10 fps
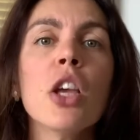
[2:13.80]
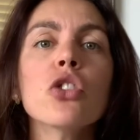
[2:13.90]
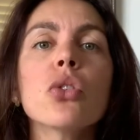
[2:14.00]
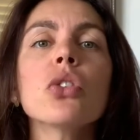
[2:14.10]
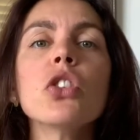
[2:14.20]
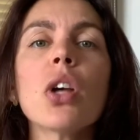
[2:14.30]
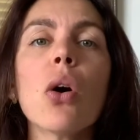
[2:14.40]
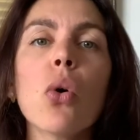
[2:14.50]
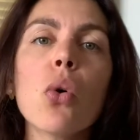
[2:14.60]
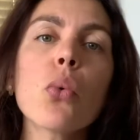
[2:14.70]
So these are
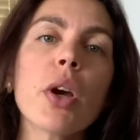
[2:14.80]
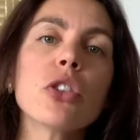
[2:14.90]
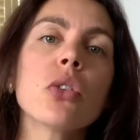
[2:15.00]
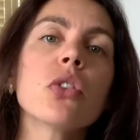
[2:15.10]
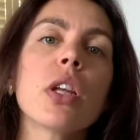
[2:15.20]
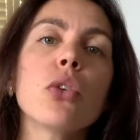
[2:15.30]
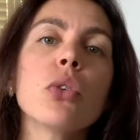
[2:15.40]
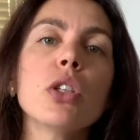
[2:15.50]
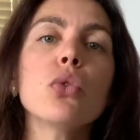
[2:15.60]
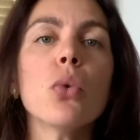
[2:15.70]
all questions that you
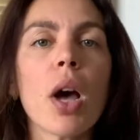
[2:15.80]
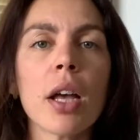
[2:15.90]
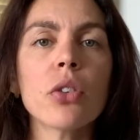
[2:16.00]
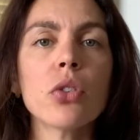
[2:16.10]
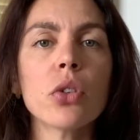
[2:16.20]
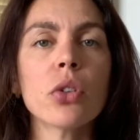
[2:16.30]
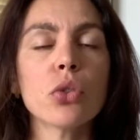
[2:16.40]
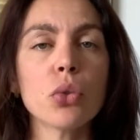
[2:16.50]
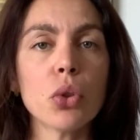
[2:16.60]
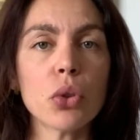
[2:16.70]
need to answer
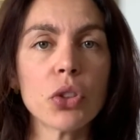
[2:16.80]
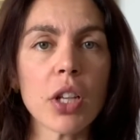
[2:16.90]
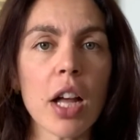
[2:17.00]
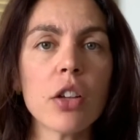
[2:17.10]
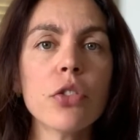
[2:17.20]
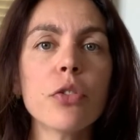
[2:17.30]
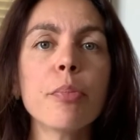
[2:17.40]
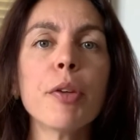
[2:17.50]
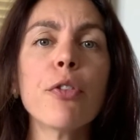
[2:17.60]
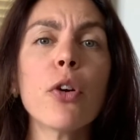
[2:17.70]
to yourself
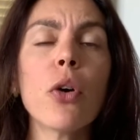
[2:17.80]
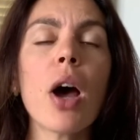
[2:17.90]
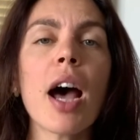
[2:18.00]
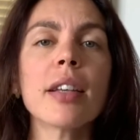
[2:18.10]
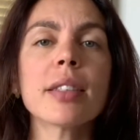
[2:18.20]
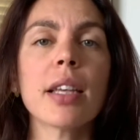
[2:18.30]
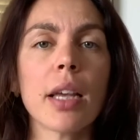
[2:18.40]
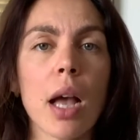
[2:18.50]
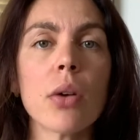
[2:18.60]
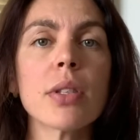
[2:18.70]
before
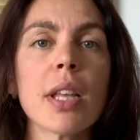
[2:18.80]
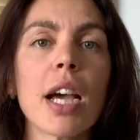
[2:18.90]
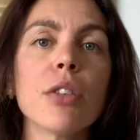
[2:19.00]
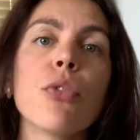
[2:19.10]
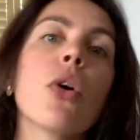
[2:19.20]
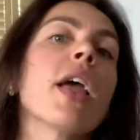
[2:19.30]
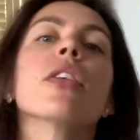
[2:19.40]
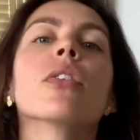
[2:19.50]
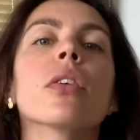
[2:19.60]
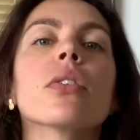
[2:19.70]
asking outside for
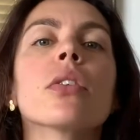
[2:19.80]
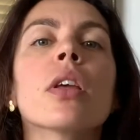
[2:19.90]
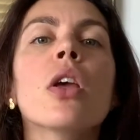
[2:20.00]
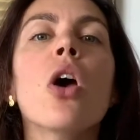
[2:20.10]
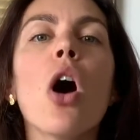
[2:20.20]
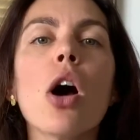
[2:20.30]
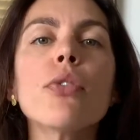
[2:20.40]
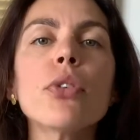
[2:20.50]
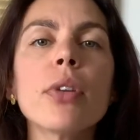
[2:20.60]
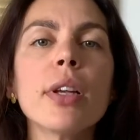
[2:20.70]
answers.
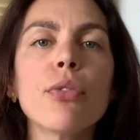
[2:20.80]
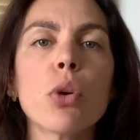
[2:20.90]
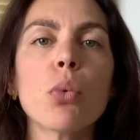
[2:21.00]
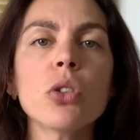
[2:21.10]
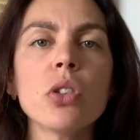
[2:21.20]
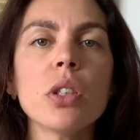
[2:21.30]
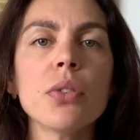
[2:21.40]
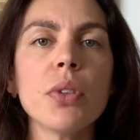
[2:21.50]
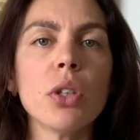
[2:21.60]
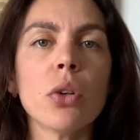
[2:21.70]
Obviously, if you're watching this
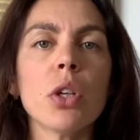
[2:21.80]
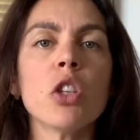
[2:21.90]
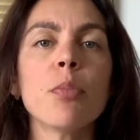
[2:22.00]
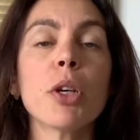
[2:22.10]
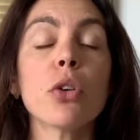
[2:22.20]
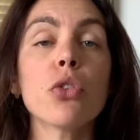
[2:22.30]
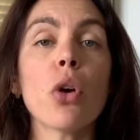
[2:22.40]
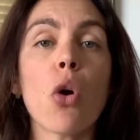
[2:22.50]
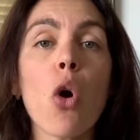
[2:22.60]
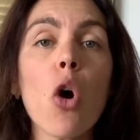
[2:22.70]
video, it's because
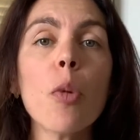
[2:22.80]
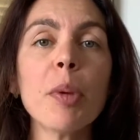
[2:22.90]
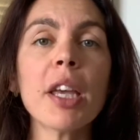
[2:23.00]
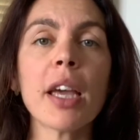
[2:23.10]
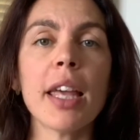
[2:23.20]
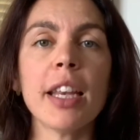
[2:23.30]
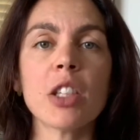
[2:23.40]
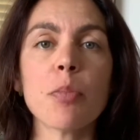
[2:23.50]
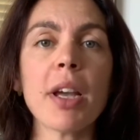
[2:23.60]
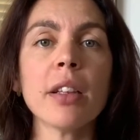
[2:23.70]
you're hoping and
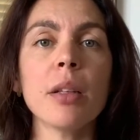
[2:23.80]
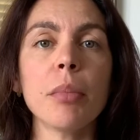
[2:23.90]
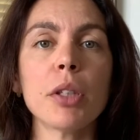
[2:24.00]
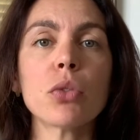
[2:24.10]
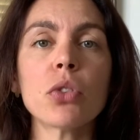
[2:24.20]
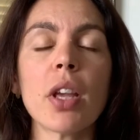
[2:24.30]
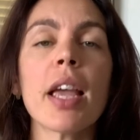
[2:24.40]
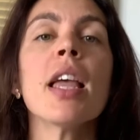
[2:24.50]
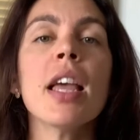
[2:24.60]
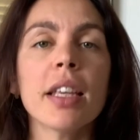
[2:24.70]
expecting me to
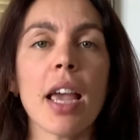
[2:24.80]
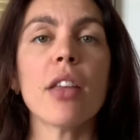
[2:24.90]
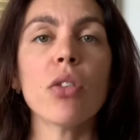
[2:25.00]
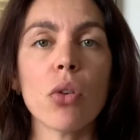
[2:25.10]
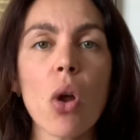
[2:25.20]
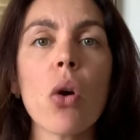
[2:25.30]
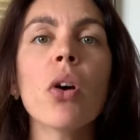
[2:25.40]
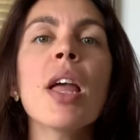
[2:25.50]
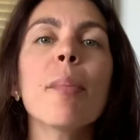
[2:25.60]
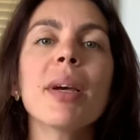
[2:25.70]
say yes or no.
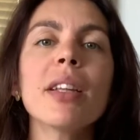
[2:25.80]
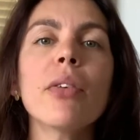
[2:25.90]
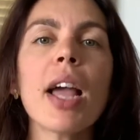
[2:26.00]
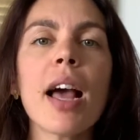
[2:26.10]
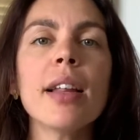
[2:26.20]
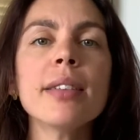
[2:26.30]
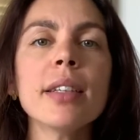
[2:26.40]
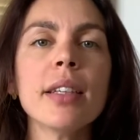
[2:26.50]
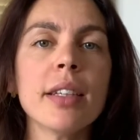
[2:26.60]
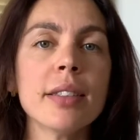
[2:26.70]
But the reality
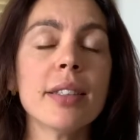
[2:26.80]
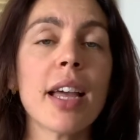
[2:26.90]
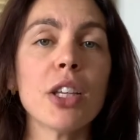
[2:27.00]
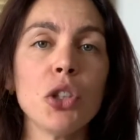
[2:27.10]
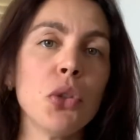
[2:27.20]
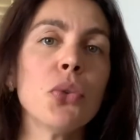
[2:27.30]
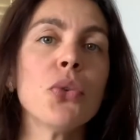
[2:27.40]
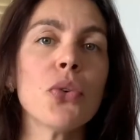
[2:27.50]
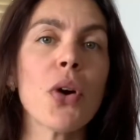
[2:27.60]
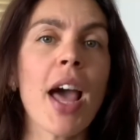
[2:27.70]
is that
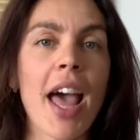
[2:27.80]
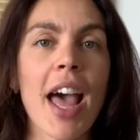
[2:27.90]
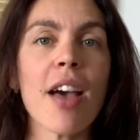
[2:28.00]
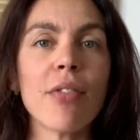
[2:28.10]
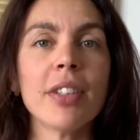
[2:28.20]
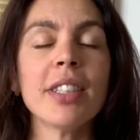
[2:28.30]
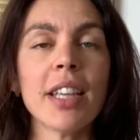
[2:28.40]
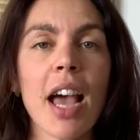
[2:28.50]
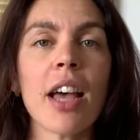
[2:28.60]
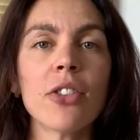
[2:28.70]
you have the
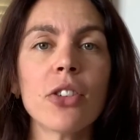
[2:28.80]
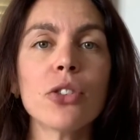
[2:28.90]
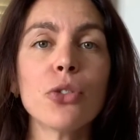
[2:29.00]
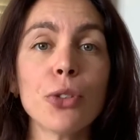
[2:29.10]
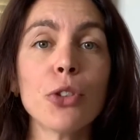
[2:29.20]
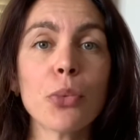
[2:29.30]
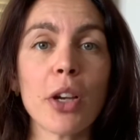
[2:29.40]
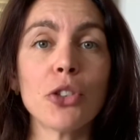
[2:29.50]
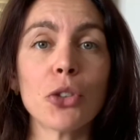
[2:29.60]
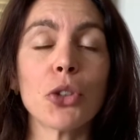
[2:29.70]
answer to this
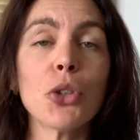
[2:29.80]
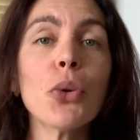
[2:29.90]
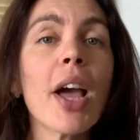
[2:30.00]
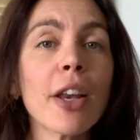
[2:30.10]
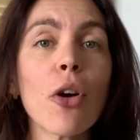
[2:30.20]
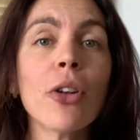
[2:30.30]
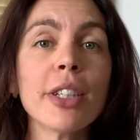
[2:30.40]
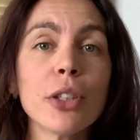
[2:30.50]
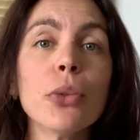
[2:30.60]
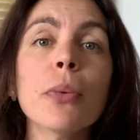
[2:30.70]
question, you and only
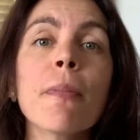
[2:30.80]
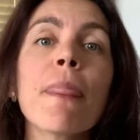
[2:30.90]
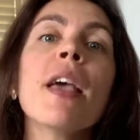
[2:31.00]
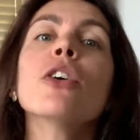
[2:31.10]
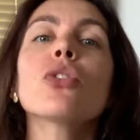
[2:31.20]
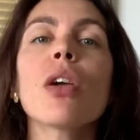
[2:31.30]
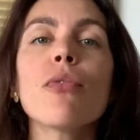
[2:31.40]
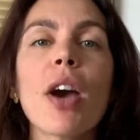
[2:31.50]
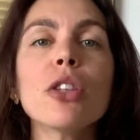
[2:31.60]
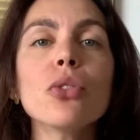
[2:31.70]
you. So I
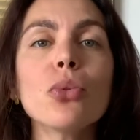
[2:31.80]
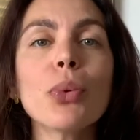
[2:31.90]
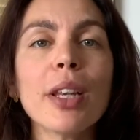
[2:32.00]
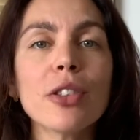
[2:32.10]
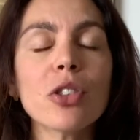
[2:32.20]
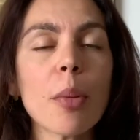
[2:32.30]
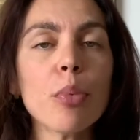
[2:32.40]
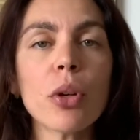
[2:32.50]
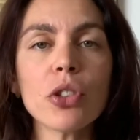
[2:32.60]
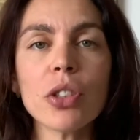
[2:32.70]
invite you to really stop
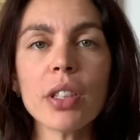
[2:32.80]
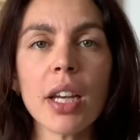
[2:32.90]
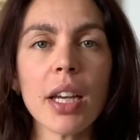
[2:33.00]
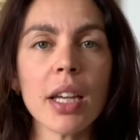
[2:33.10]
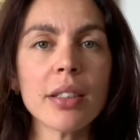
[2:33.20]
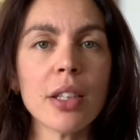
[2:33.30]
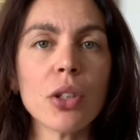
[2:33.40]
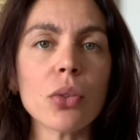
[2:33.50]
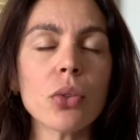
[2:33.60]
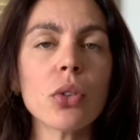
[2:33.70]
watching the, the
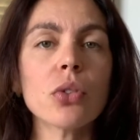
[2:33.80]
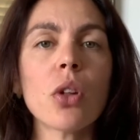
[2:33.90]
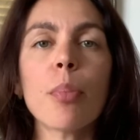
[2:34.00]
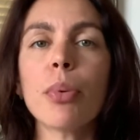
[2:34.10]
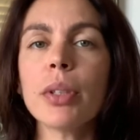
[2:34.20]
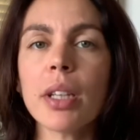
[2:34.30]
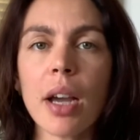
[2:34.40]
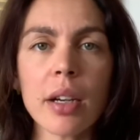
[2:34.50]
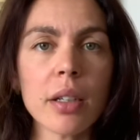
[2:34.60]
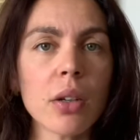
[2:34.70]
news, stop reading
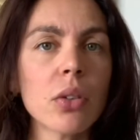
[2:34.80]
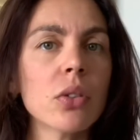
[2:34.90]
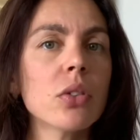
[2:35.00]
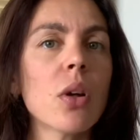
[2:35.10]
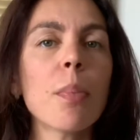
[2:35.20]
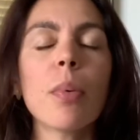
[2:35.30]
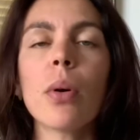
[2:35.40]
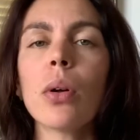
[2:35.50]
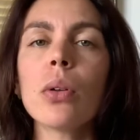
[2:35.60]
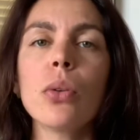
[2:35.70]
articles, stop
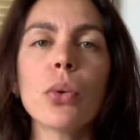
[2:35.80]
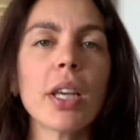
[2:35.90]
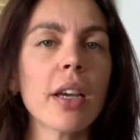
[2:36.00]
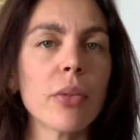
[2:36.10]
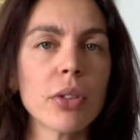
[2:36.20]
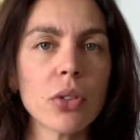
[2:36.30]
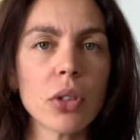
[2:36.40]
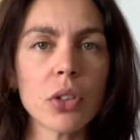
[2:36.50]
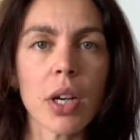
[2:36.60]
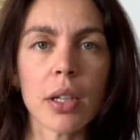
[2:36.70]
uh, looking at
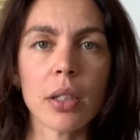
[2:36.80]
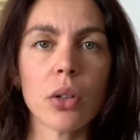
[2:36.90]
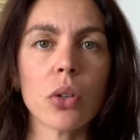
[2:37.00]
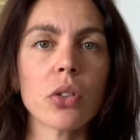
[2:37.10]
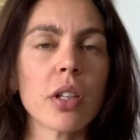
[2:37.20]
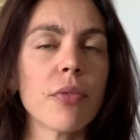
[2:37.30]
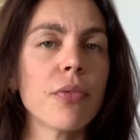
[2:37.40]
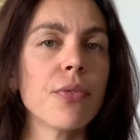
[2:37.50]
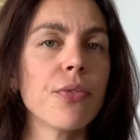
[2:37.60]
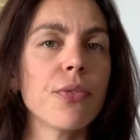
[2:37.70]
research articles
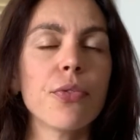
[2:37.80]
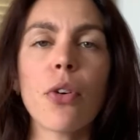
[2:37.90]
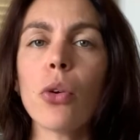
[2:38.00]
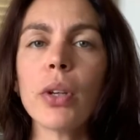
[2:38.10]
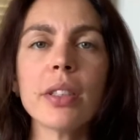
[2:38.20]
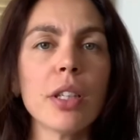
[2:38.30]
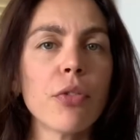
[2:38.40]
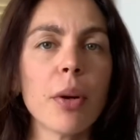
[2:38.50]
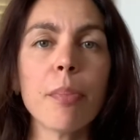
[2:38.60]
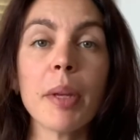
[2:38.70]
and following
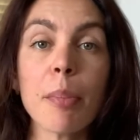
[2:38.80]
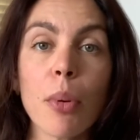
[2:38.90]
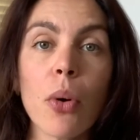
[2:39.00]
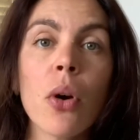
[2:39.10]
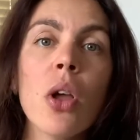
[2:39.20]
different people